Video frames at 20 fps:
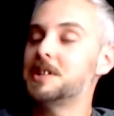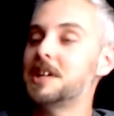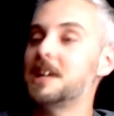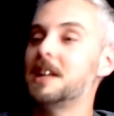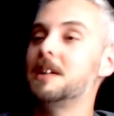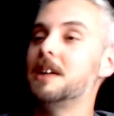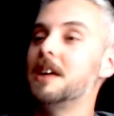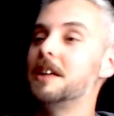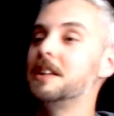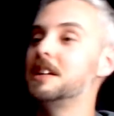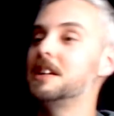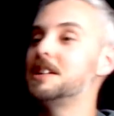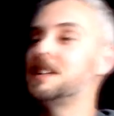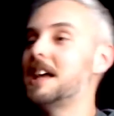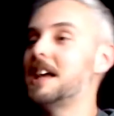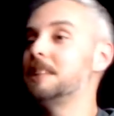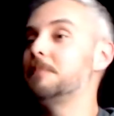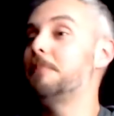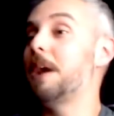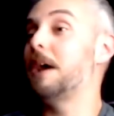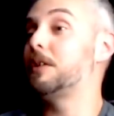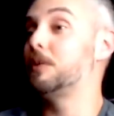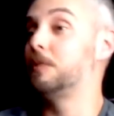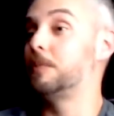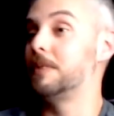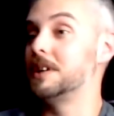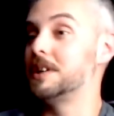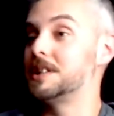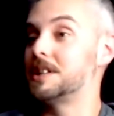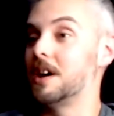you're saying the
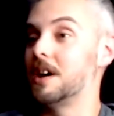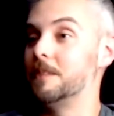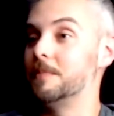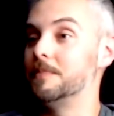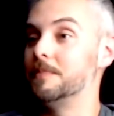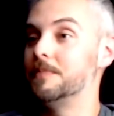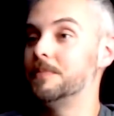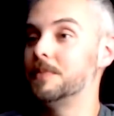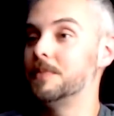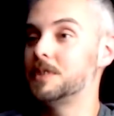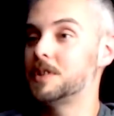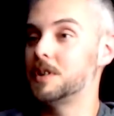battle priests come